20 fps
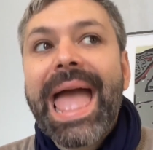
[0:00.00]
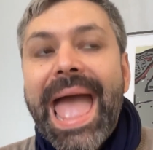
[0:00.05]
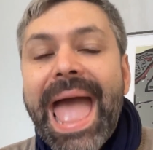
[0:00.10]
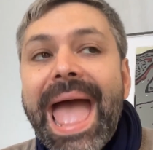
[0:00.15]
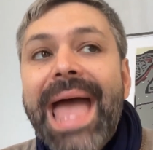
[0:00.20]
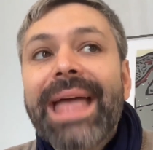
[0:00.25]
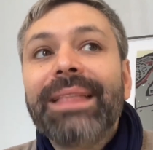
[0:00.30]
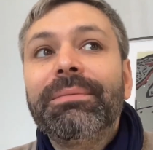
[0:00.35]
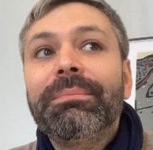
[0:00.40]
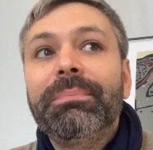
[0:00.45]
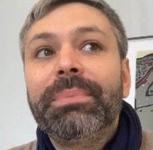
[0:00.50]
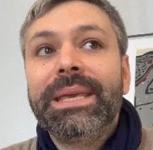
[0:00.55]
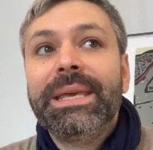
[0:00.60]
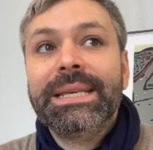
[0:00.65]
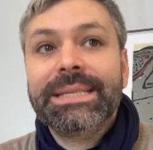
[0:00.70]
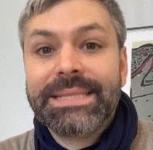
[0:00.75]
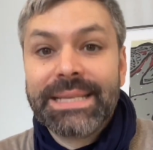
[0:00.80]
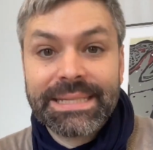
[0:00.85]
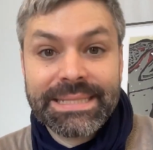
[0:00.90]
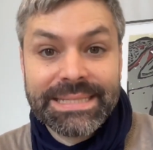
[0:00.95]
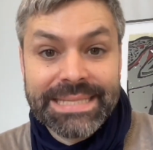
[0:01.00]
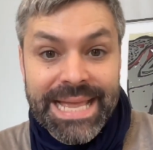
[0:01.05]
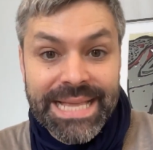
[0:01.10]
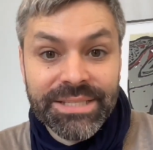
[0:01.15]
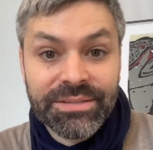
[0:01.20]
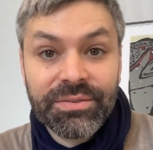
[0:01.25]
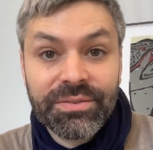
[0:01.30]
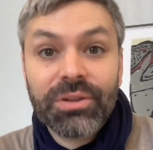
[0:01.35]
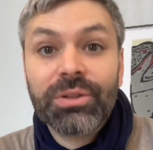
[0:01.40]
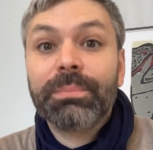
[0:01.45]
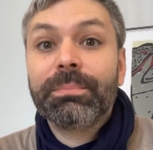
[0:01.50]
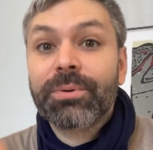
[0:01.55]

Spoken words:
and be successful,